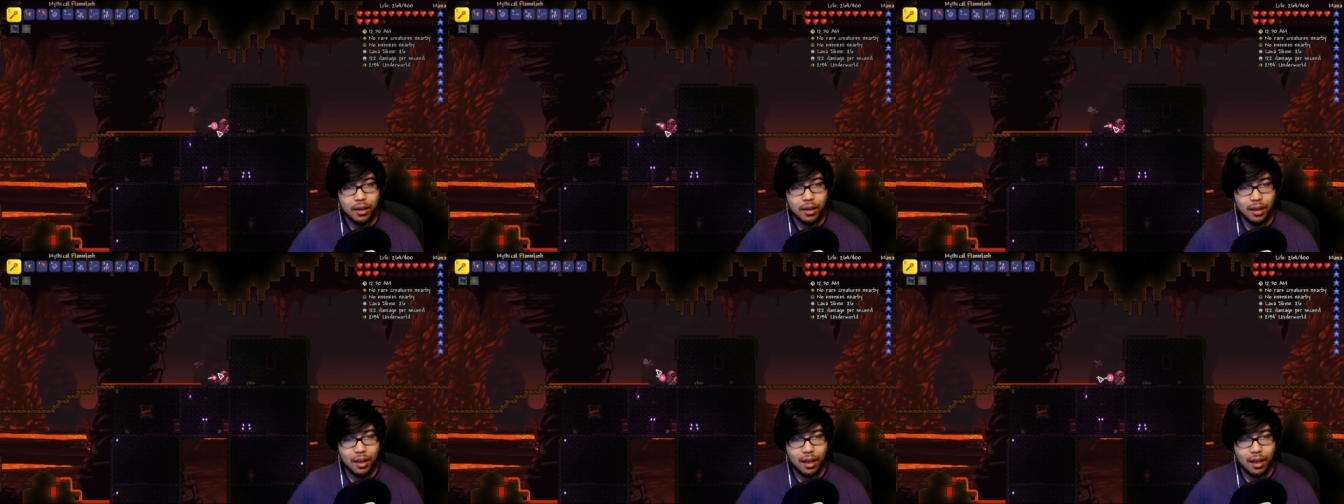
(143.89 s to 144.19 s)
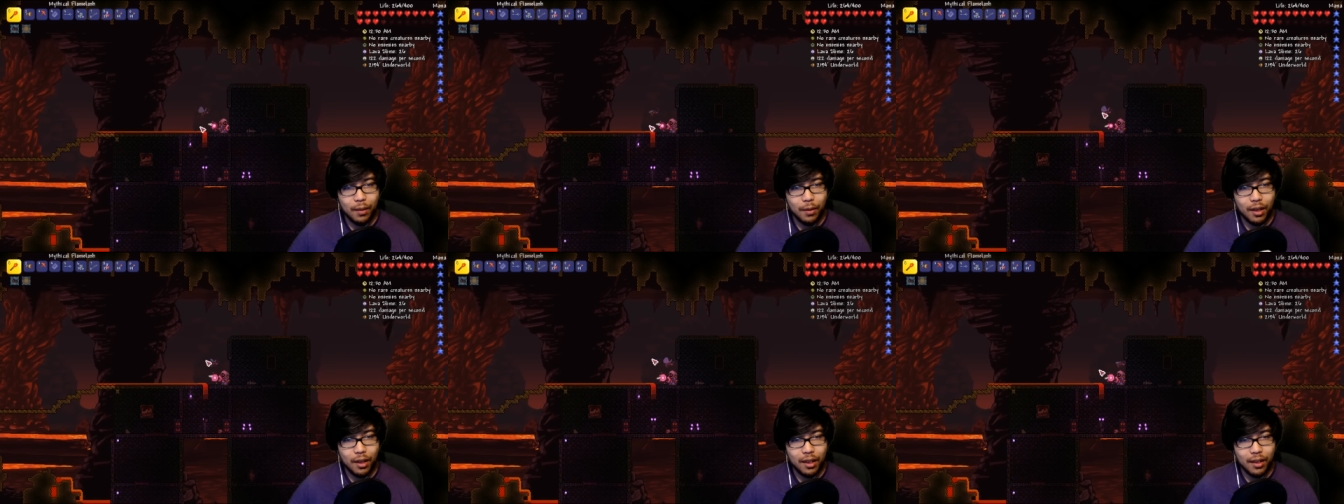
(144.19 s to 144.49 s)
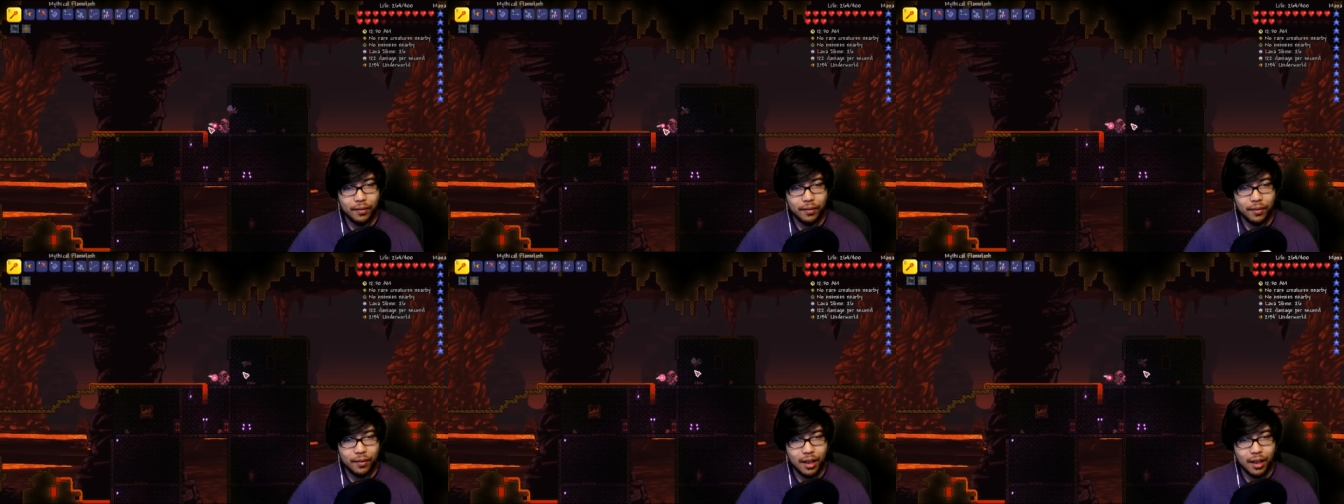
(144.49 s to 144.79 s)
I
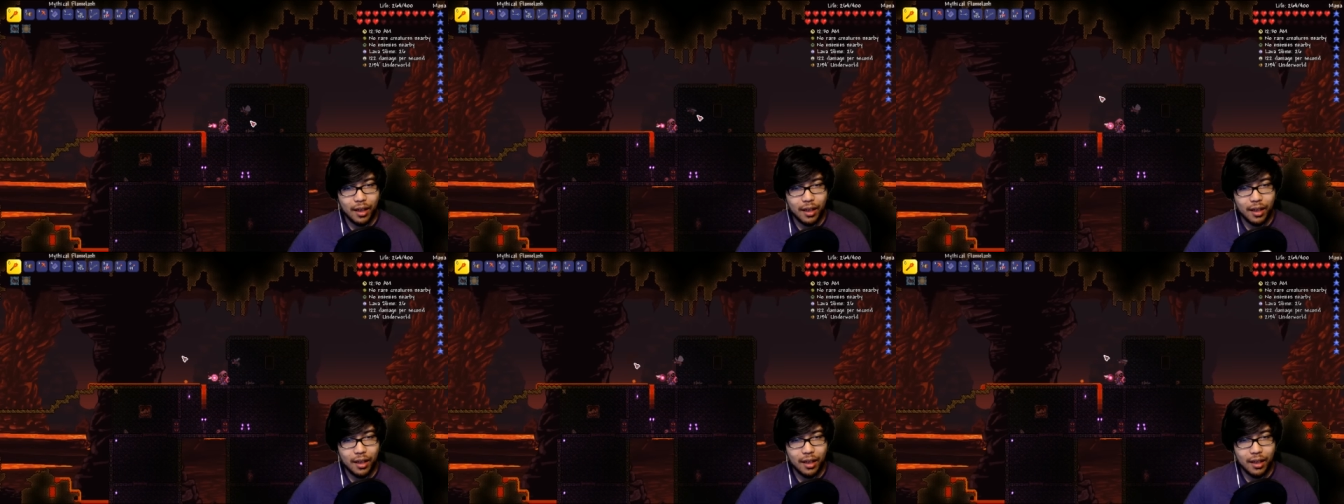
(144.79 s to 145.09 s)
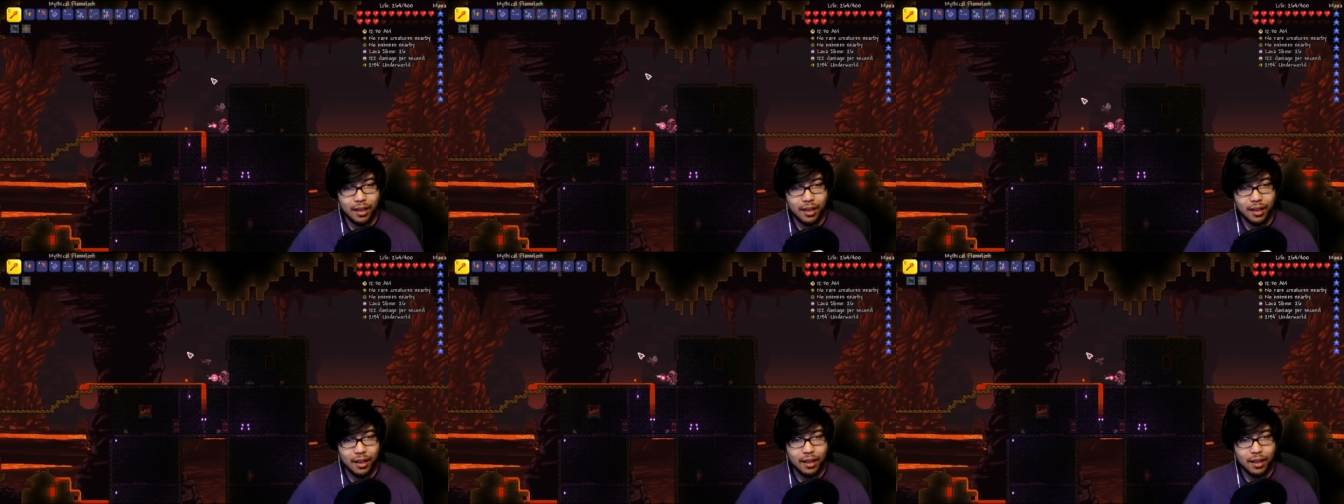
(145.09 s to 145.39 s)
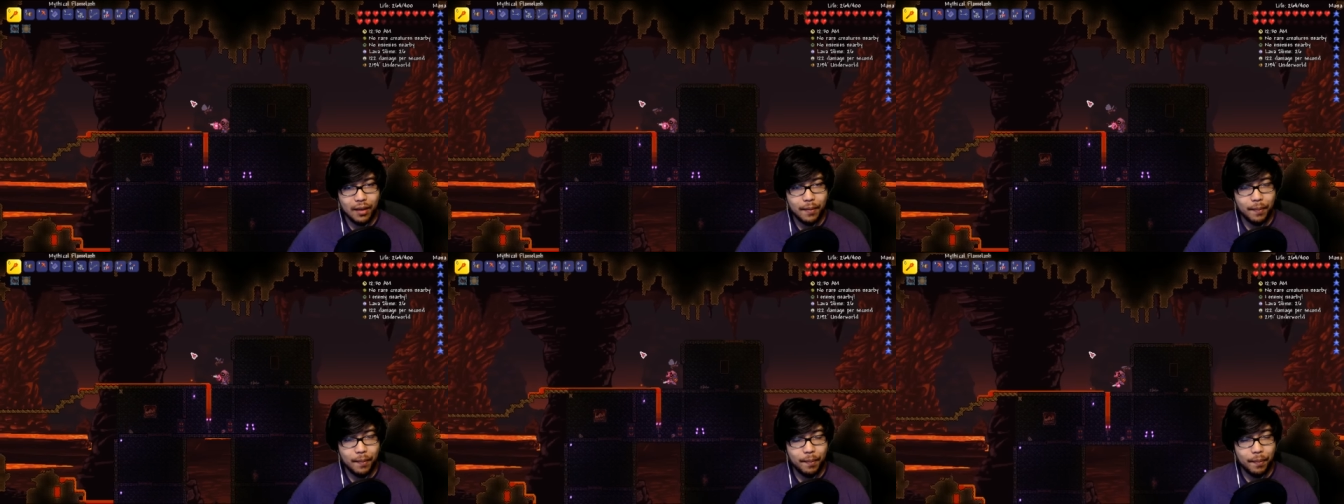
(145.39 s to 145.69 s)
wanna fly high.
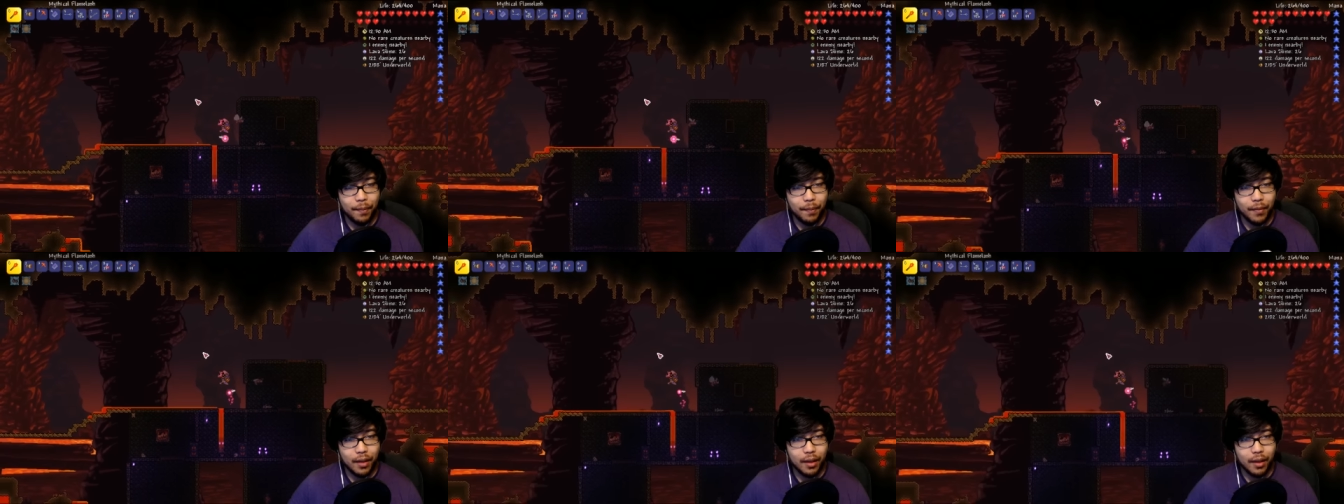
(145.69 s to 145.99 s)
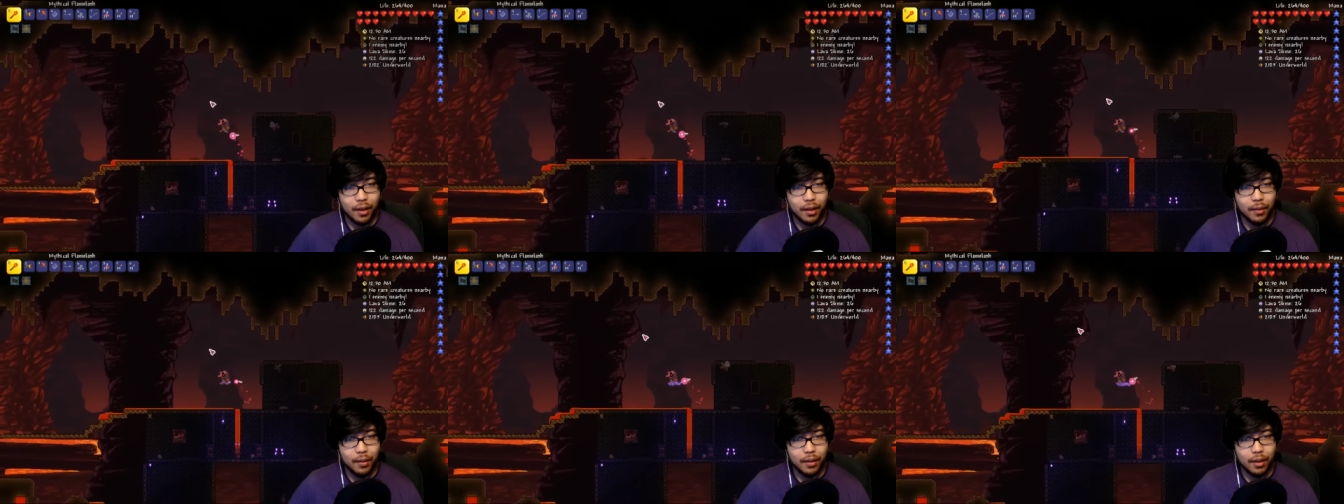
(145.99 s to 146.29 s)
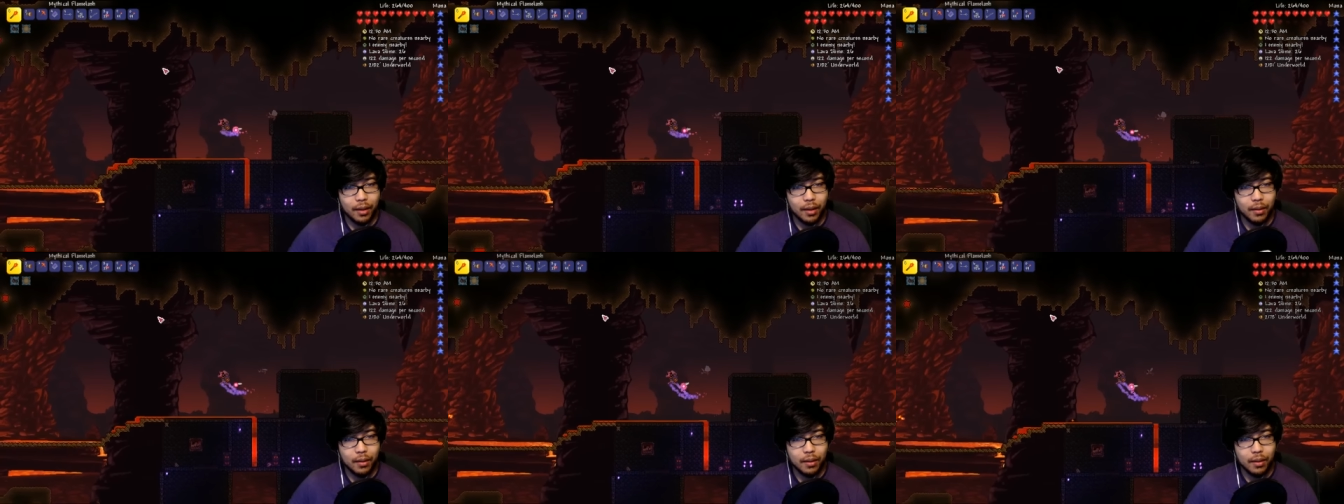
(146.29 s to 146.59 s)
All right, here we
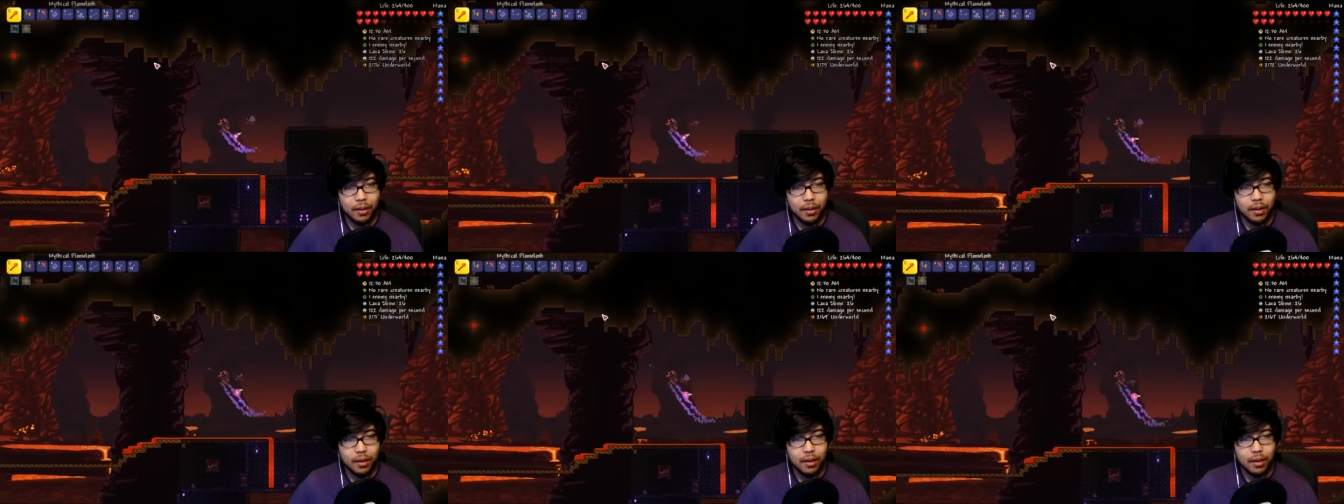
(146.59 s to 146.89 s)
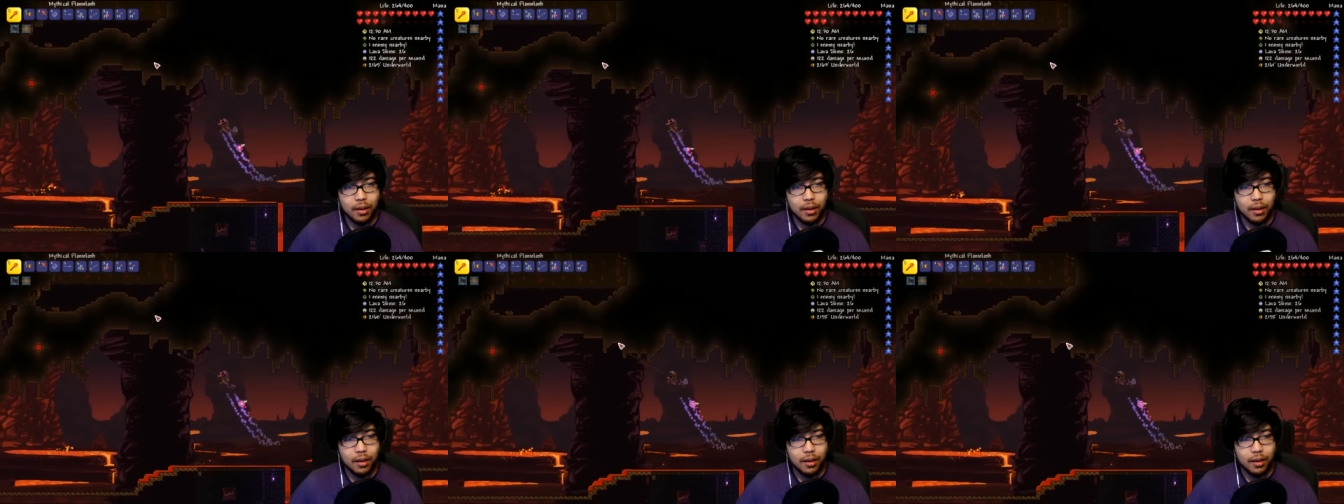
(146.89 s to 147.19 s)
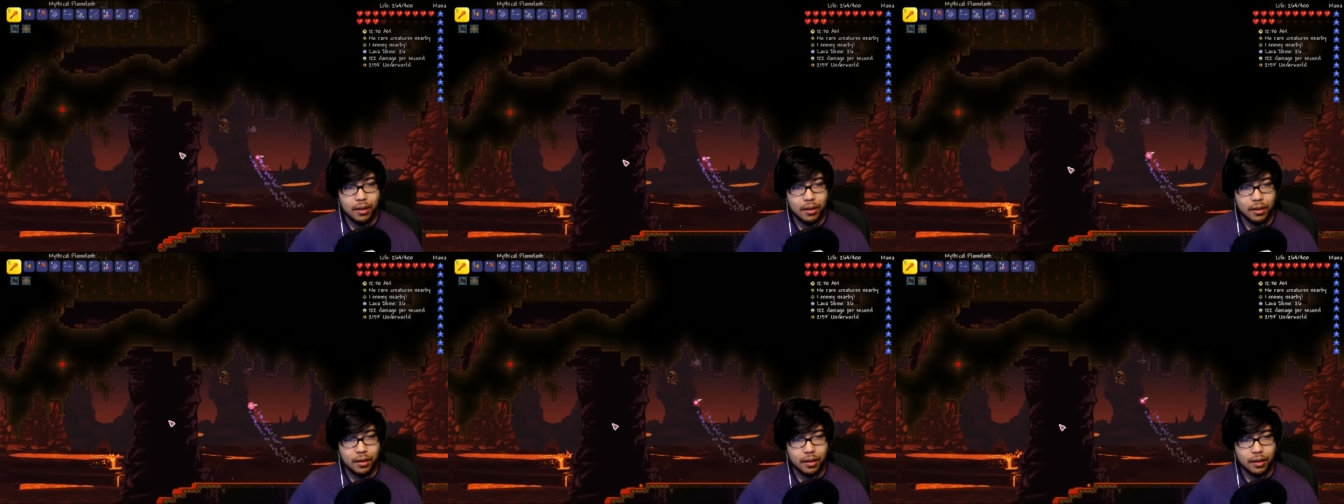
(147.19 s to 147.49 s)
go.
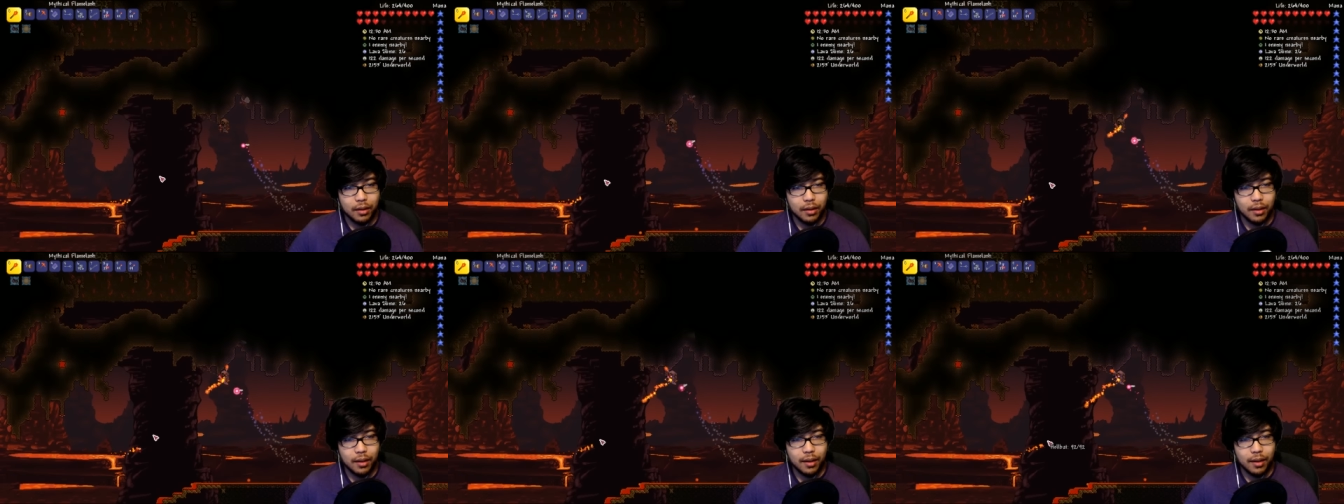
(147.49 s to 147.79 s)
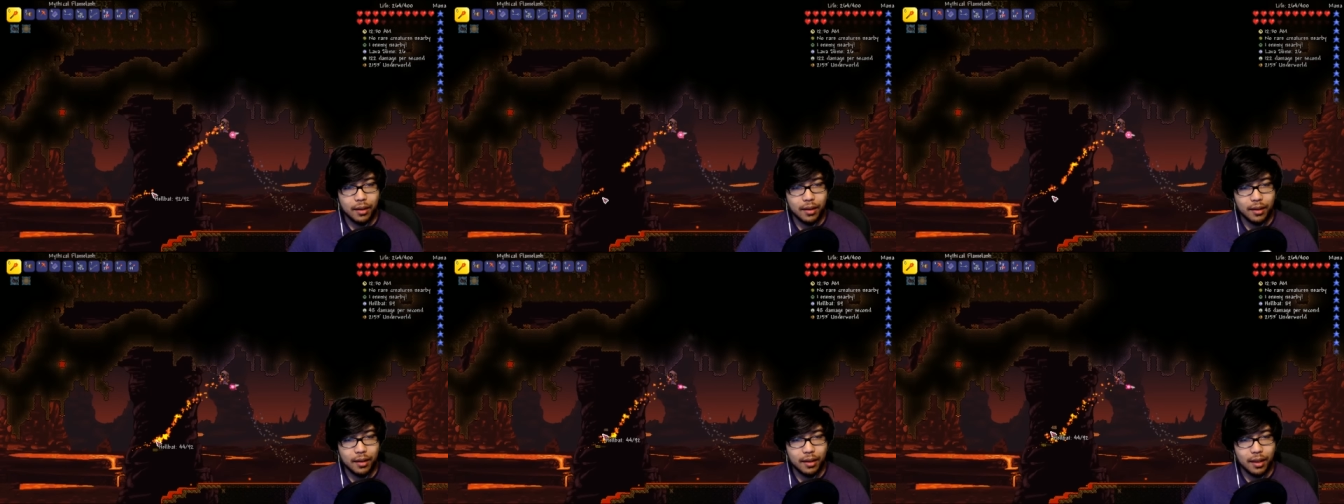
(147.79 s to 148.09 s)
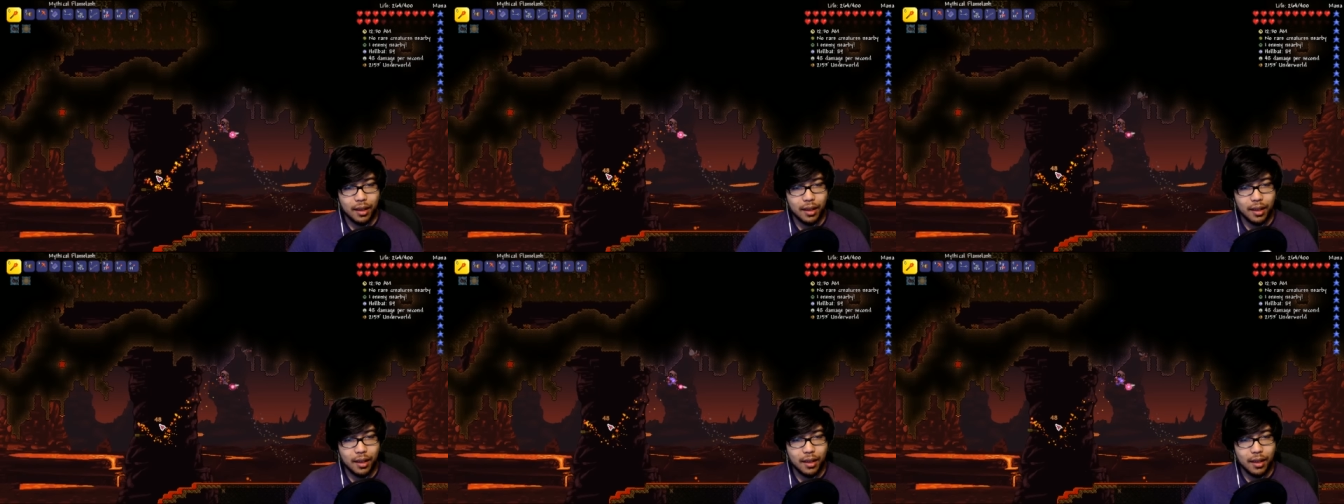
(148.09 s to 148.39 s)
It's good.
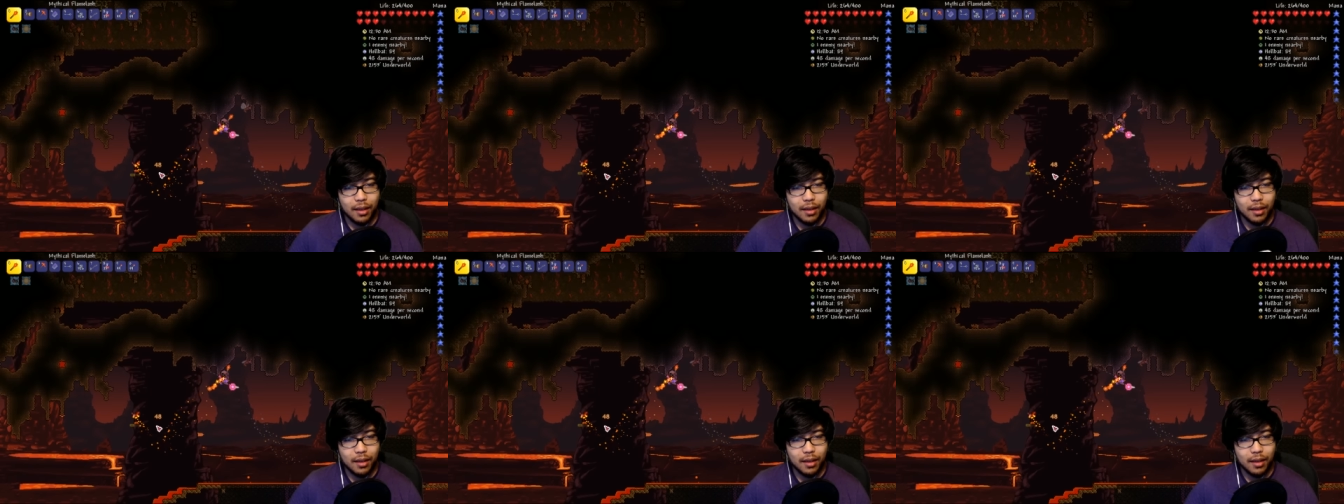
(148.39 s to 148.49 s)
Eh.